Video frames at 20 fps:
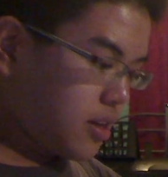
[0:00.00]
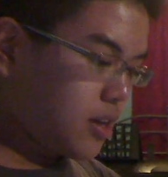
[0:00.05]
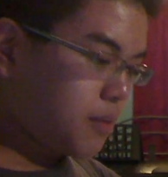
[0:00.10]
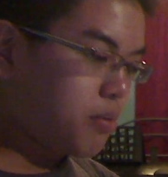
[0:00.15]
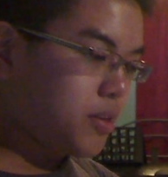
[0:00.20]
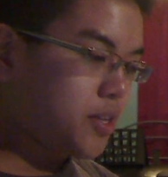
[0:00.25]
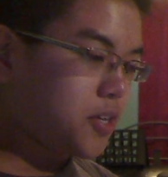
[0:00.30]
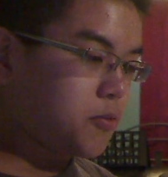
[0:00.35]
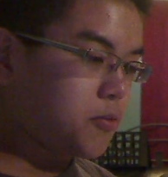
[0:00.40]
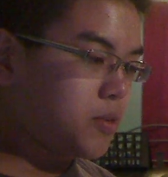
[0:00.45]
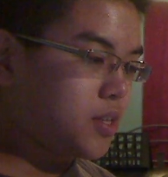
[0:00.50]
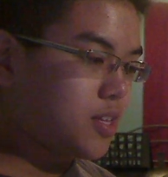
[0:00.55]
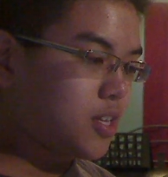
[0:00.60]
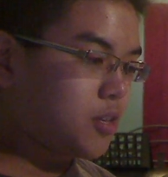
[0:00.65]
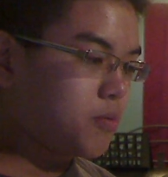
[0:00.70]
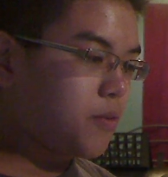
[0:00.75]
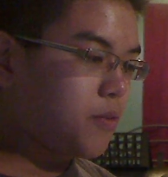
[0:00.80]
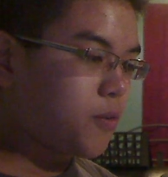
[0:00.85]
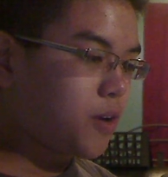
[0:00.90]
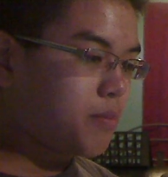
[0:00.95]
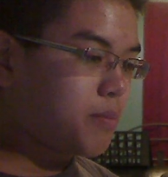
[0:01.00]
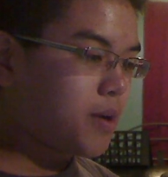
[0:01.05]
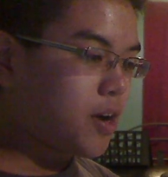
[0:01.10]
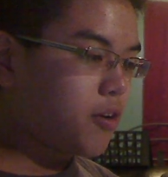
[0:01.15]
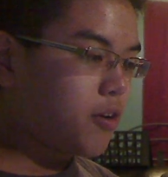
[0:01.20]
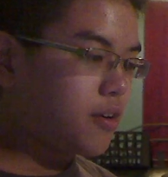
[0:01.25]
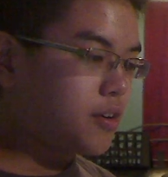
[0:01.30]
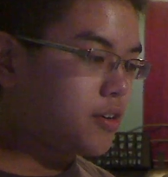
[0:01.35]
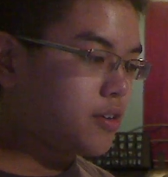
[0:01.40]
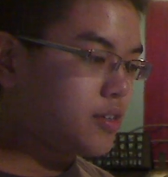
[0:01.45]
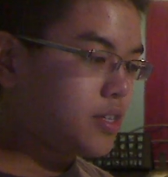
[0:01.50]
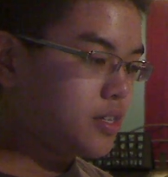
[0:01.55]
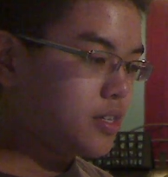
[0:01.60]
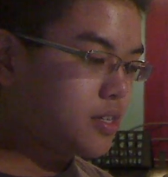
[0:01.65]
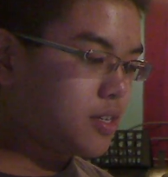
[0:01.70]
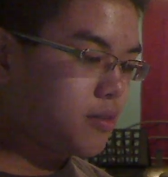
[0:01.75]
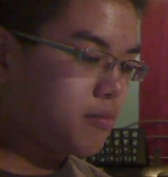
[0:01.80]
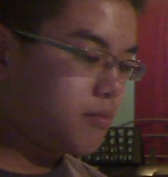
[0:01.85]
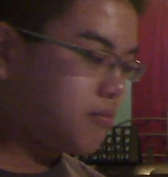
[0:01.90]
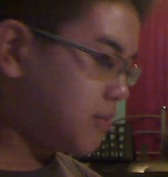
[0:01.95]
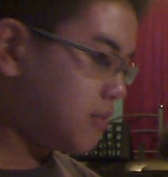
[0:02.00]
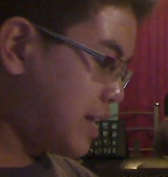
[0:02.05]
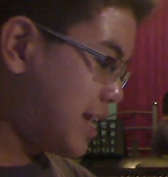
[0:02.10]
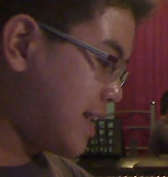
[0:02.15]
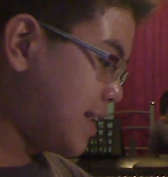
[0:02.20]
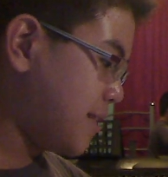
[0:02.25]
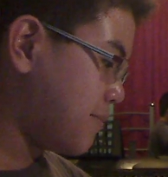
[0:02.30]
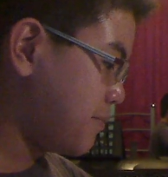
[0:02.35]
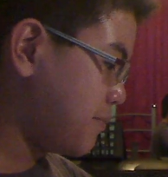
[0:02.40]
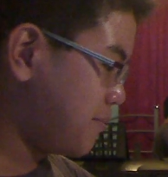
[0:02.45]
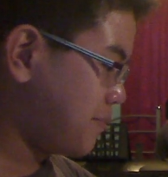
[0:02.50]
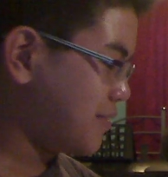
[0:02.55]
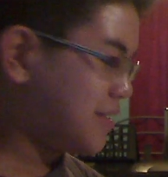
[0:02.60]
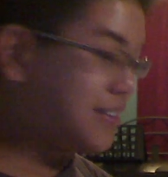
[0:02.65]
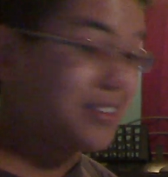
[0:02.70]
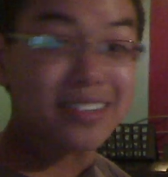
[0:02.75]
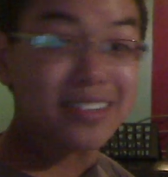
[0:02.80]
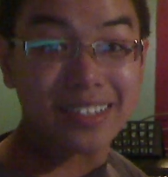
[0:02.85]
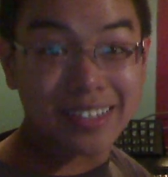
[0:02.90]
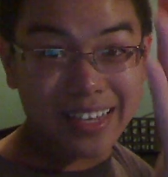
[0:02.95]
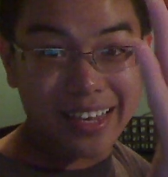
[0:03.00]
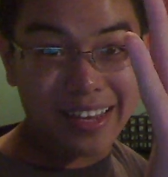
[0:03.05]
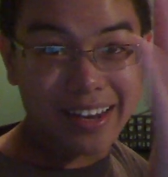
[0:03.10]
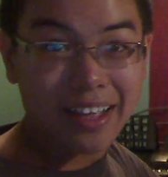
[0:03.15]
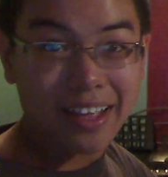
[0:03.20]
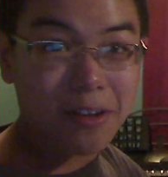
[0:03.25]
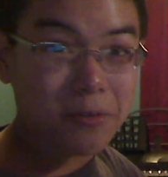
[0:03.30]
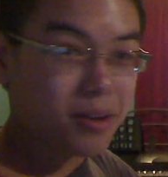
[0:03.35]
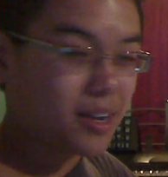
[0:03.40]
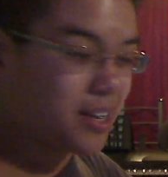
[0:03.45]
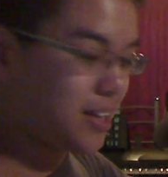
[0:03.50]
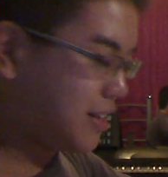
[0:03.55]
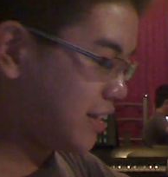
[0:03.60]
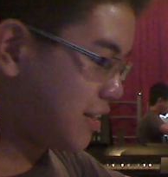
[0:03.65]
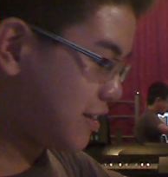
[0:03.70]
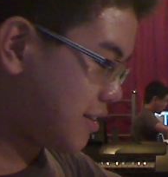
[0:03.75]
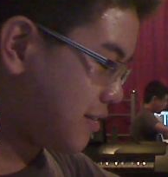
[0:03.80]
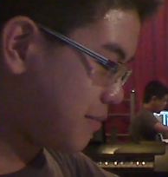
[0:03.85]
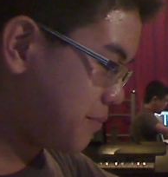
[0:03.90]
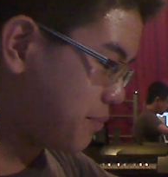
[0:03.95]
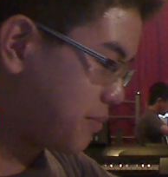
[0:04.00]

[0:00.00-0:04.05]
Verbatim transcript: Uh, please read this before you power on your system. Nah, just kidding, I'll read it later.